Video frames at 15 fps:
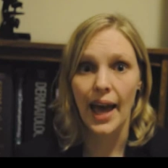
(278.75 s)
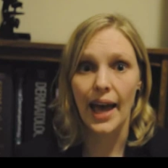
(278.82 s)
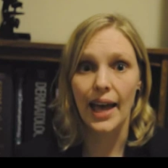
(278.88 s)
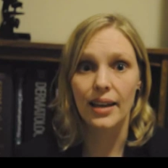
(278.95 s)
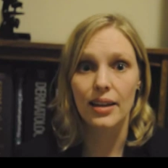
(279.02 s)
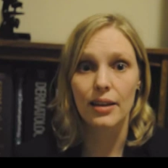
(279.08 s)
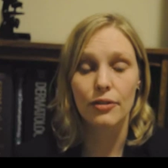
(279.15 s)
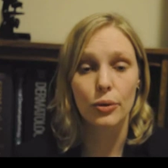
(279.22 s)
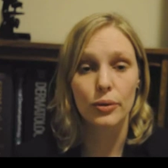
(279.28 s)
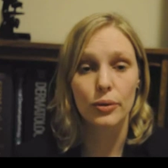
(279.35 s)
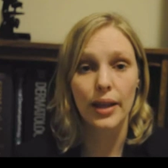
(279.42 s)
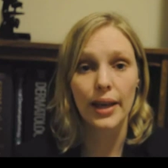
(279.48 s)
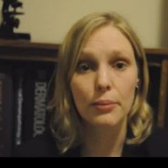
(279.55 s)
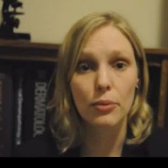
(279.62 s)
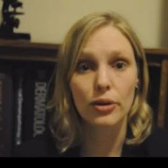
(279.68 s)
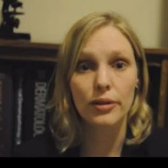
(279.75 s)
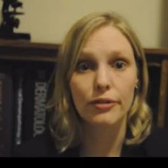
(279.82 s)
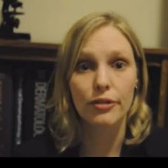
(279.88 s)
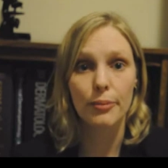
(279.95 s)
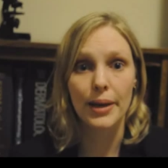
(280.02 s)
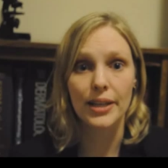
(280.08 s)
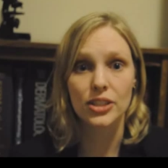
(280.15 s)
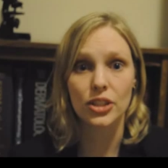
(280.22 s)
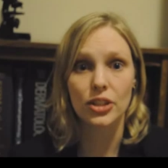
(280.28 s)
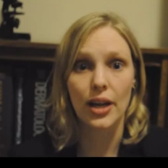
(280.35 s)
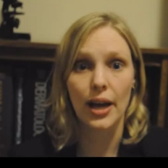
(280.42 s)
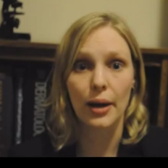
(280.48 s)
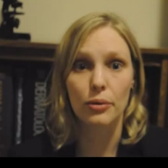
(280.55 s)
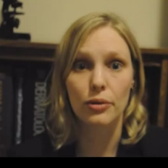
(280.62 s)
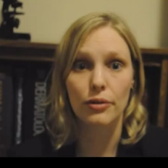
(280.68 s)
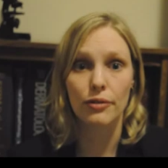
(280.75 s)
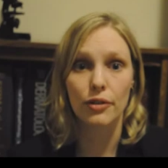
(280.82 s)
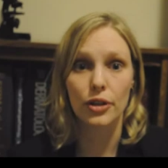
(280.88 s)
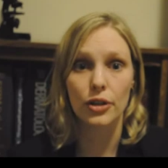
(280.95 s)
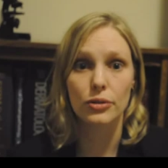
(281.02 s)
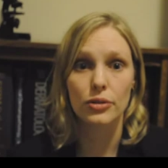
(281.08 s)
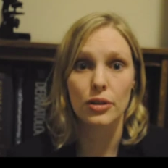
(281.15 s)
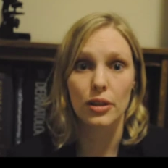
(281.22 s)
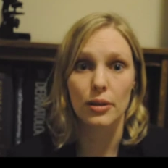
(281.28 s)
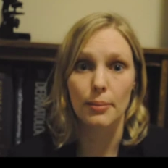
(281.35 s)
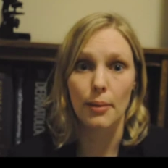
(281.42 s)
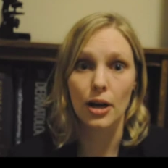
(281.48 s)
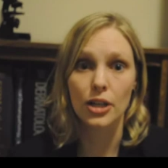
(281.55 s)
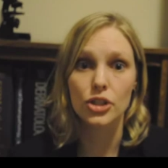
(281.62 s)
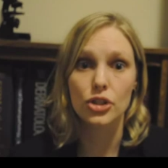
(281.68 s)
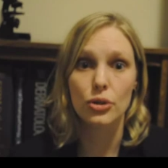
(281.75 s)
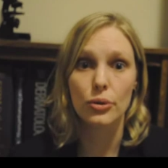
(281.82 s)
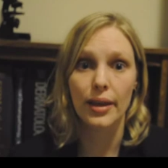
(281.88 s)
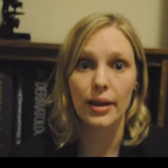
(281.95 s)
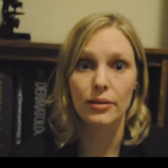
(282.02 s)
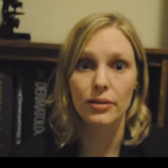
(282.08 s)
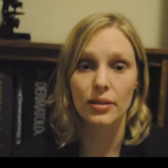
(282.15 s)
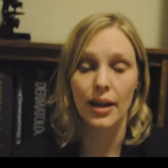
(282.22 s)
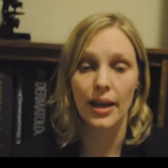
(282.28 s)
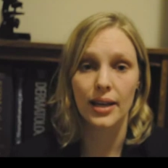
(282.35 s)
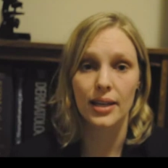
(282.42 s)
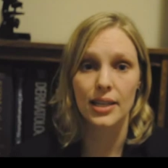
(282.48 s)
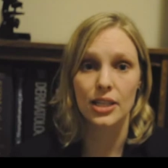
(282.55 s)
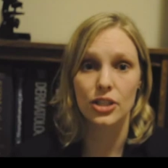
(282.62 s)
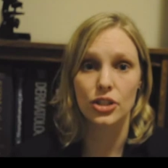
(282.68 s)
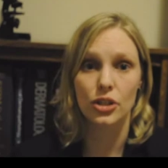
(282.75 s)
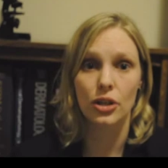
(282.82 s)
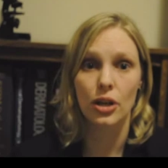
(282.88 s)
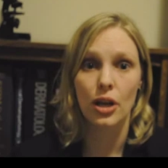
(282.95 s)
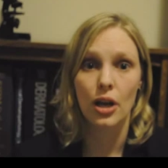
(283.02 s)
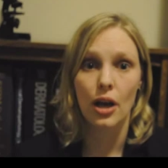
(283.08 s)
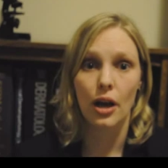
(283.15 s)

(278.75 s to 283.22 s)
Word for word: and if you would like more information, I would refer you to the March 2009 edition